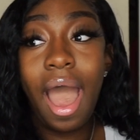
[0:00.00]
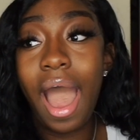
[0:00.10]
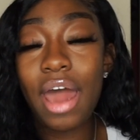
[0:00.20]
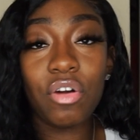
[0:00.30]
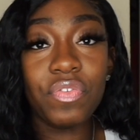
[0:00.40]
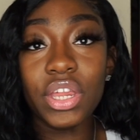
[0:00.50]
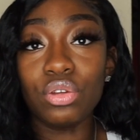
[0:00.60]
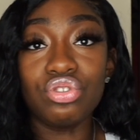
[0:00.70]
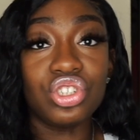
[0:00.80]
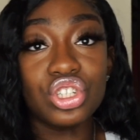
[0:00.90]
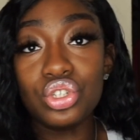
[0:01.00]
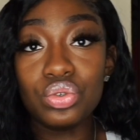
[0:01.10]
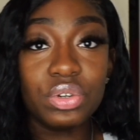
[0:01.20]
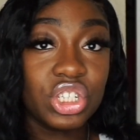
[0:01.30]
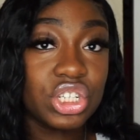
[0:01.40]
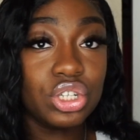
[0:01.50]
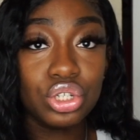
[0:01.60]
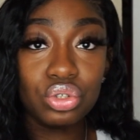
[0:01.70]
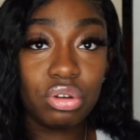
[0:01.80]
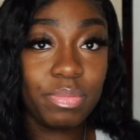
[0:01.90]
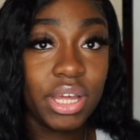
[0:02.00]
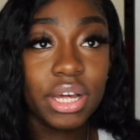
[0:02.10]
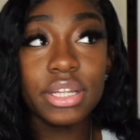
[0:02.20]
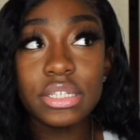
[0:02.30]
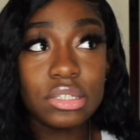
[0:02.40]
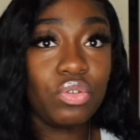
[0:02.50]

I don't feel like you should just do it just to do it because